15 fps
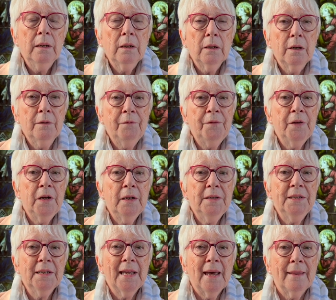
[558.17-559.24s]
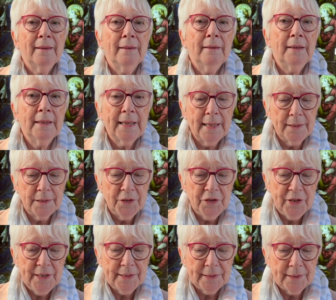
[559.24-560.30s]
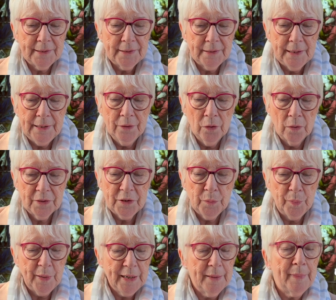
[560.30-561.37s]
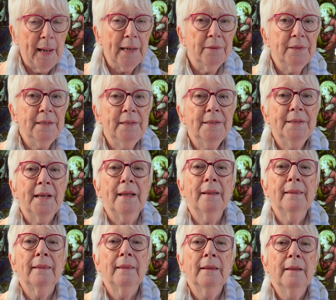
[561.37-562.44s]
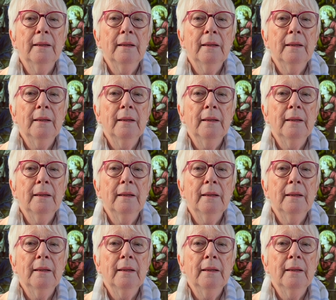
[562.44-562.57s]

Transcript: conferred together against Jesus in order to bring about his death.